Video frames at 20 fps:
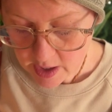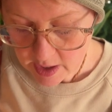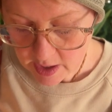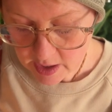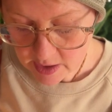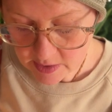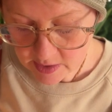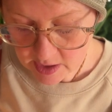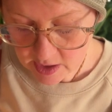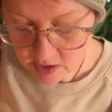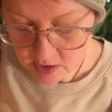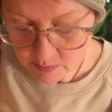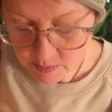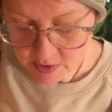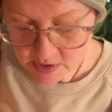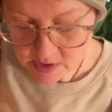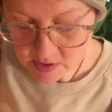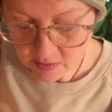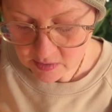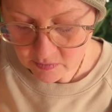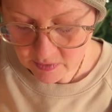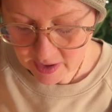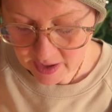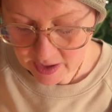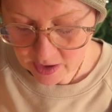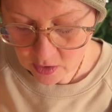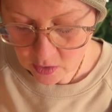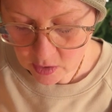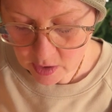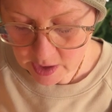and the elements of
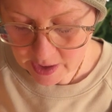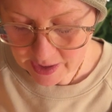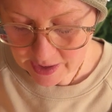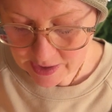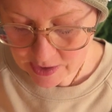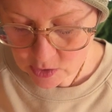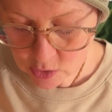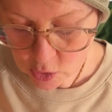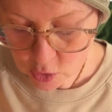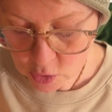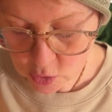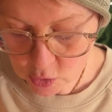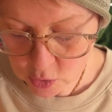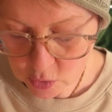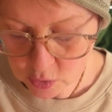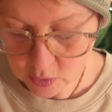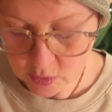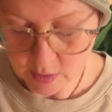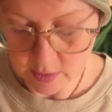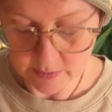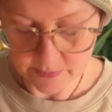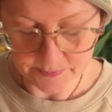air and earth.